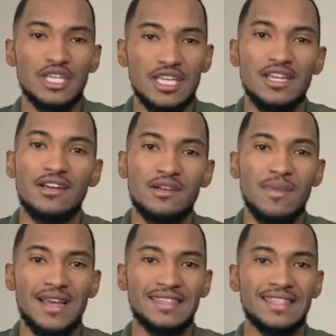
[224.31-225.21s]
get under
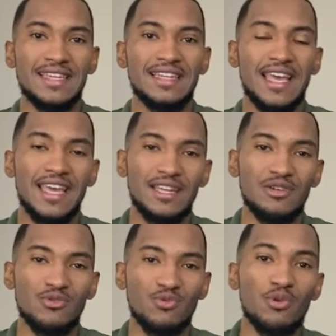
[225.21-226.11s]
my skin and
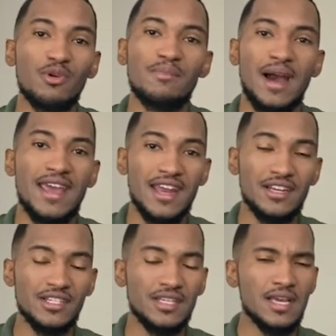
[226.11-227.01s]
ruin my
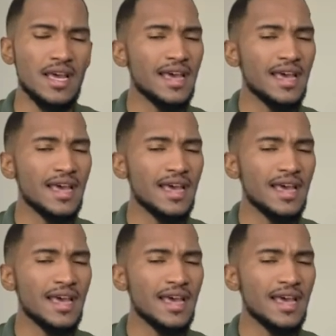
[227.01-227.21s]
energy.